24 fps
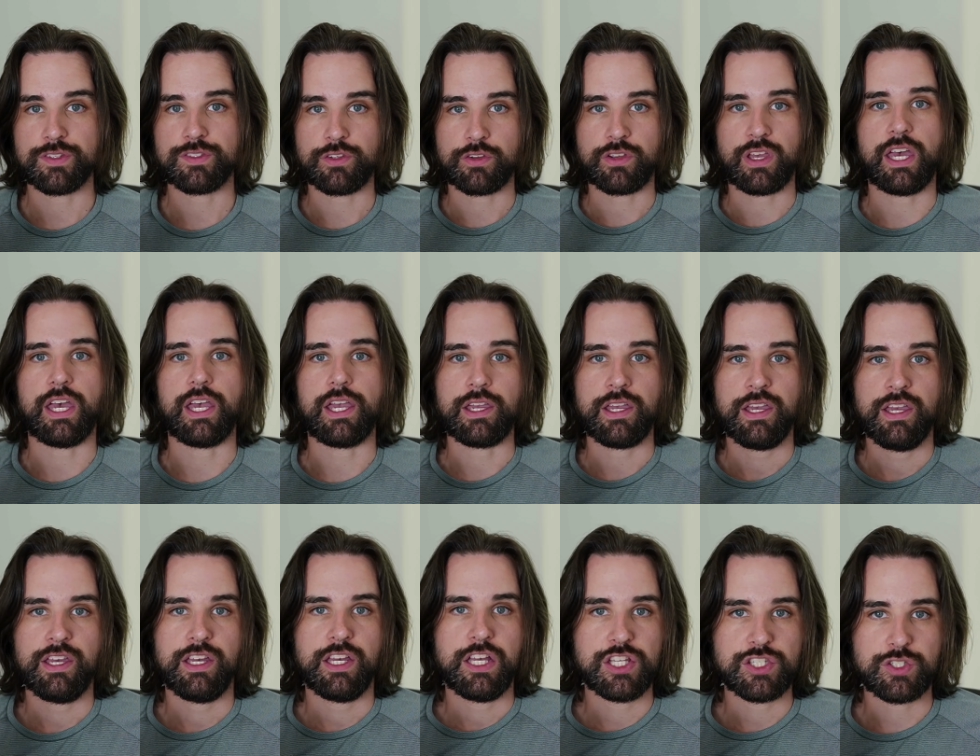Okay.
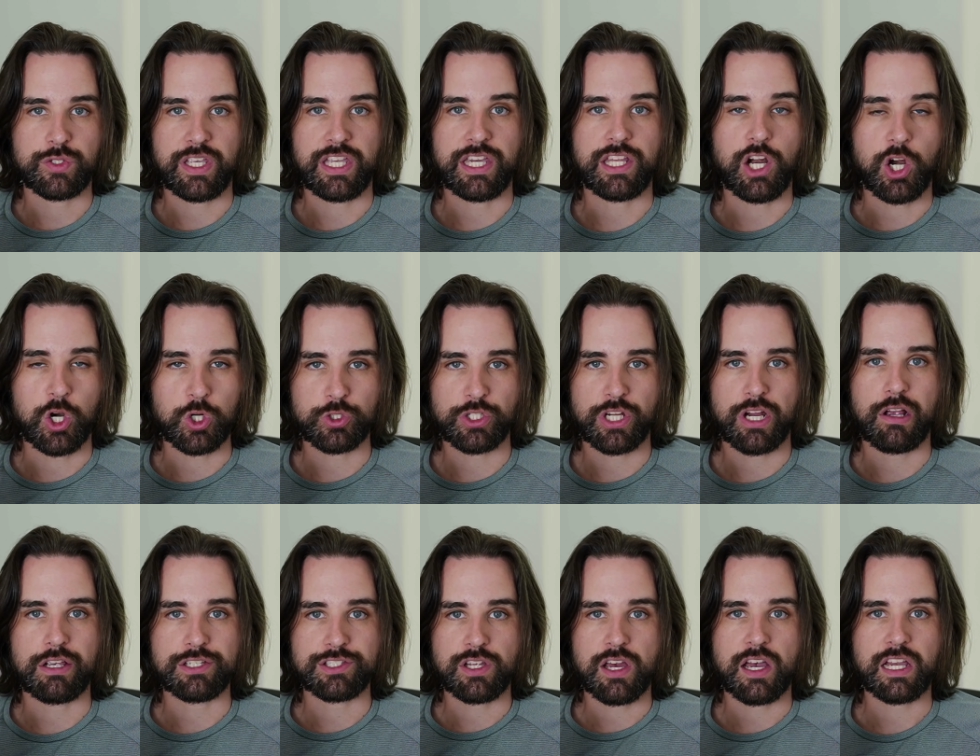So again, earlier I
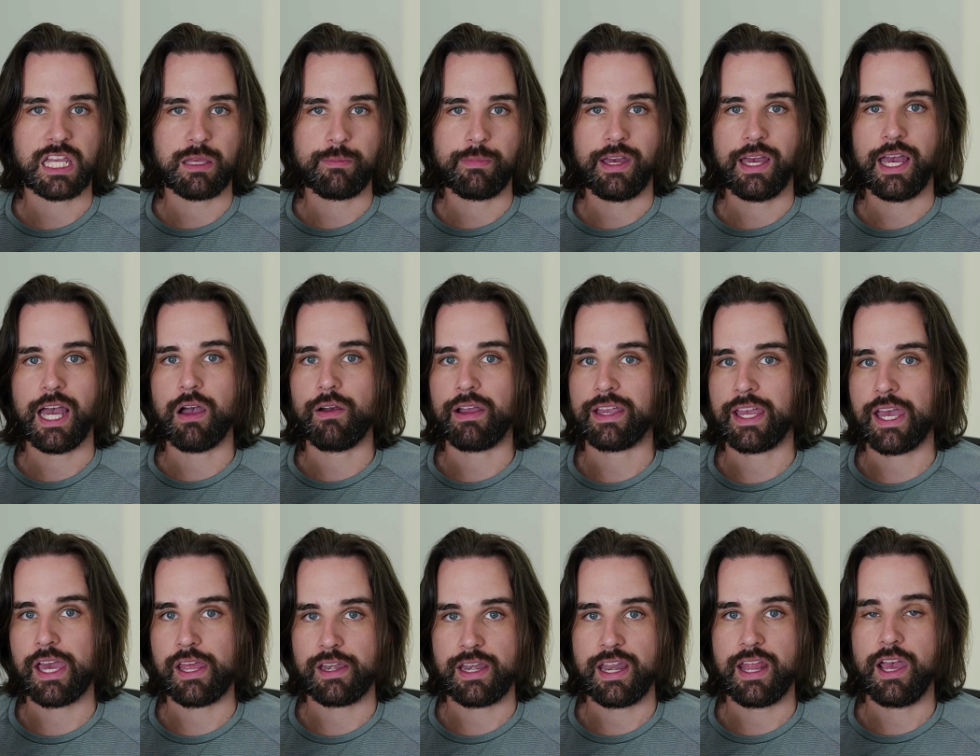was talking about how I
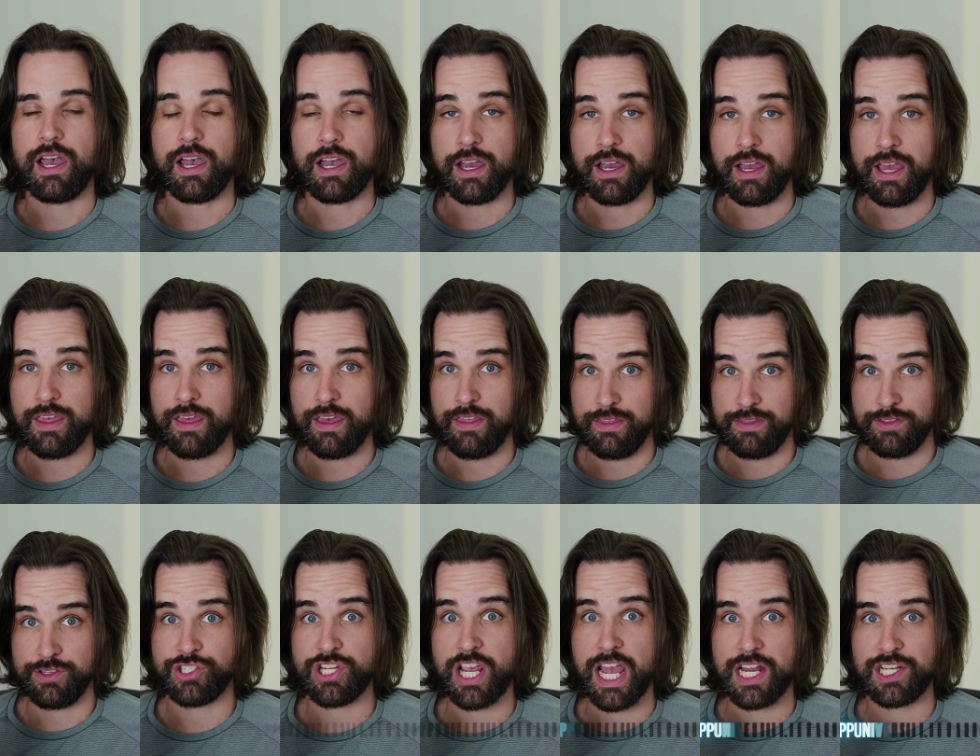got uh,
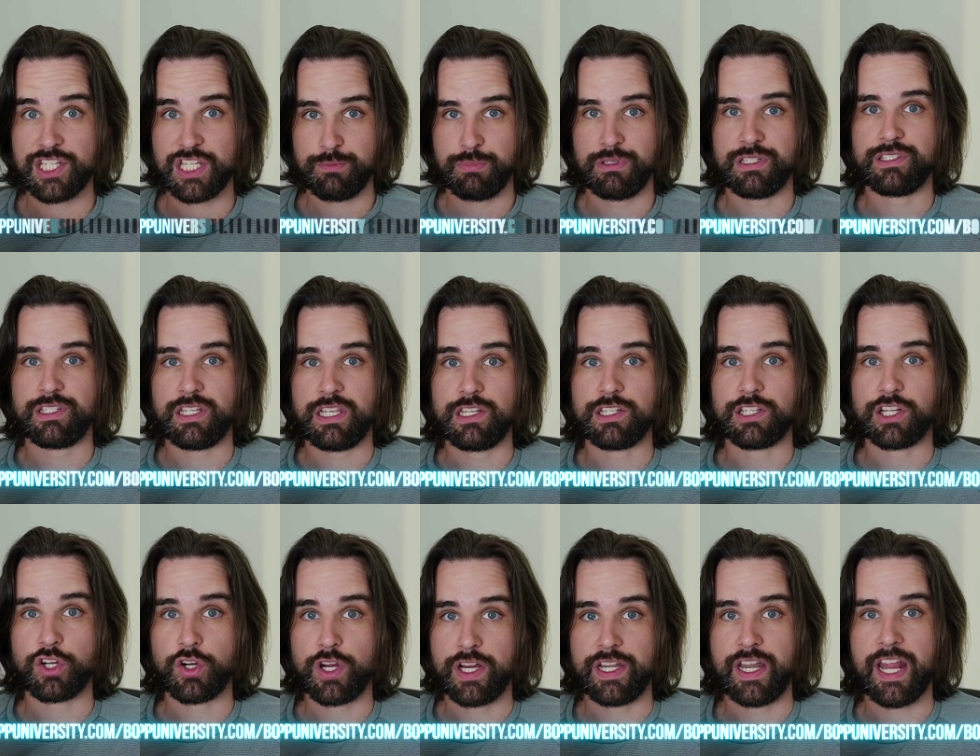ChatGPT to
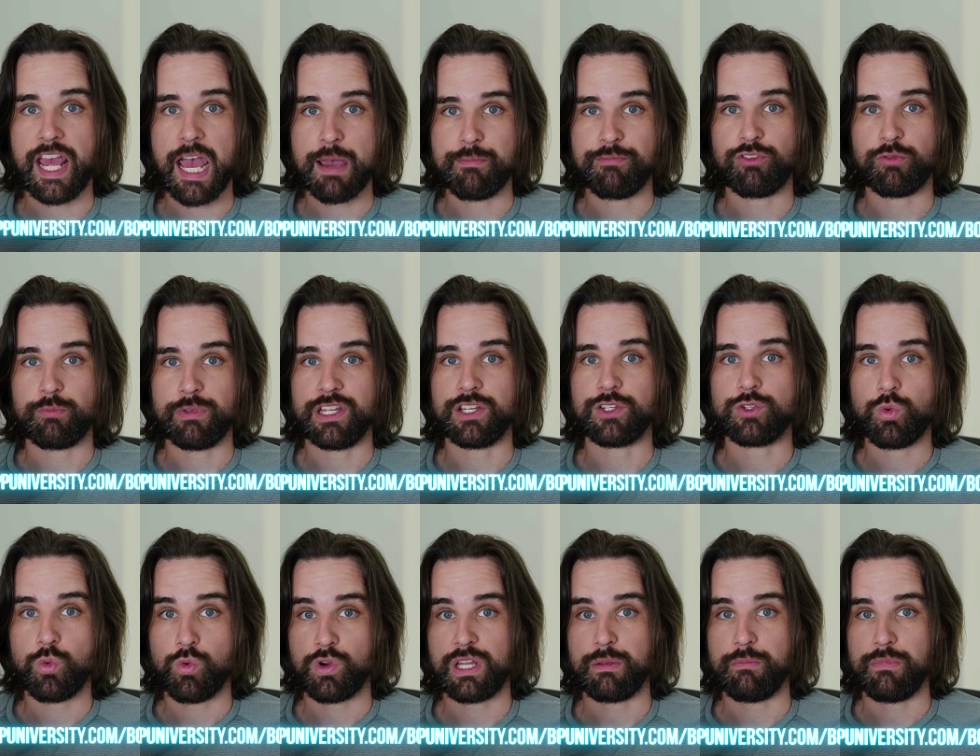create an app for me in
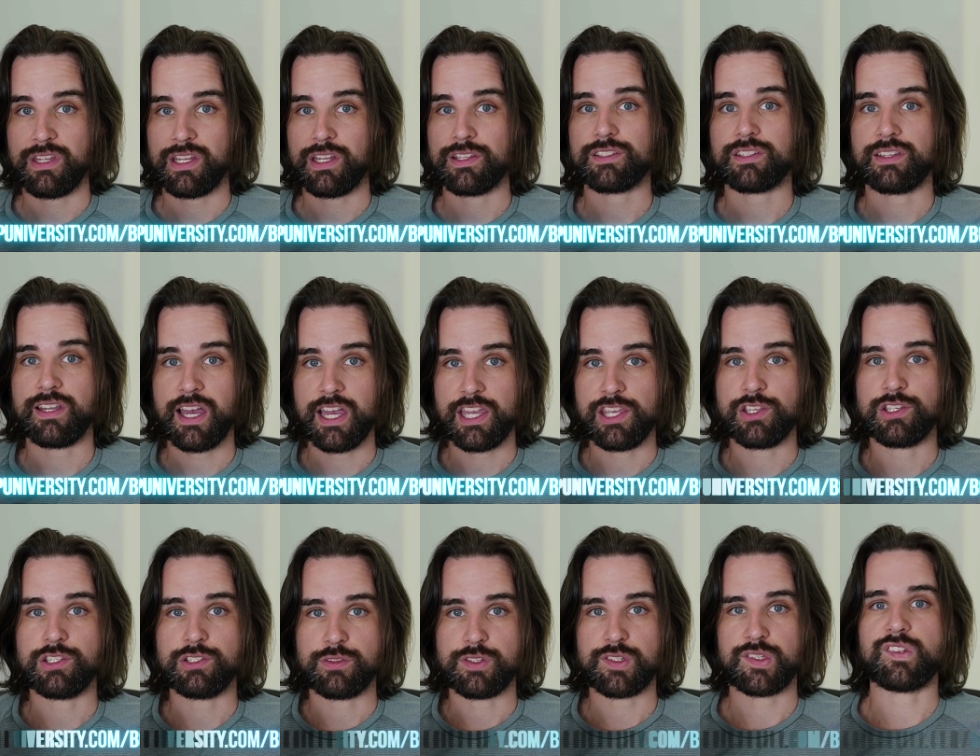20 minutes and how you
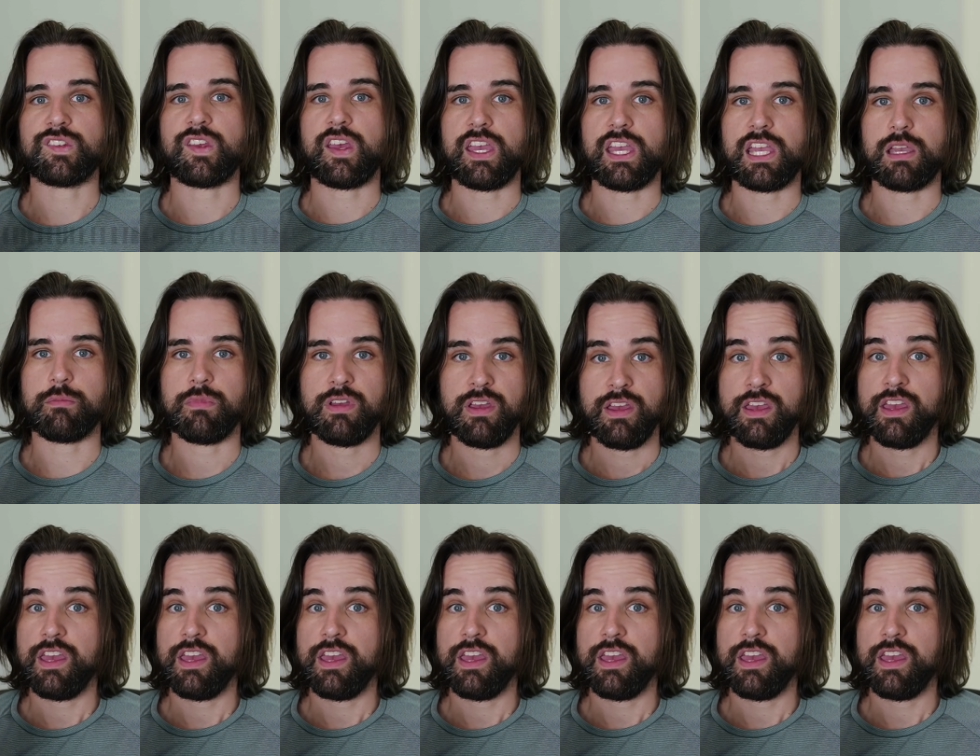can do the same.